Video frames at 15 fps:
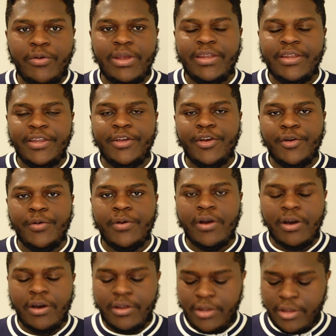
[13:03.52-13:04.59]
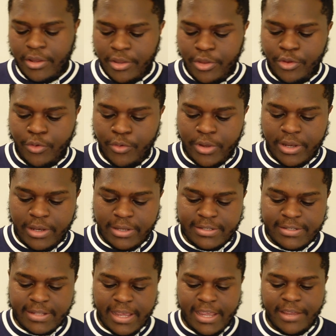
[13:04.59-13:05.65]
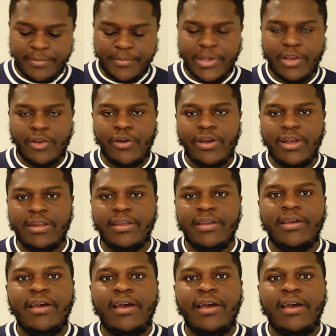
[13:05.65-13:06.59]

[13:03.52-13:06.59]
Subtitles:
Indigo card, you can stake Bitcoin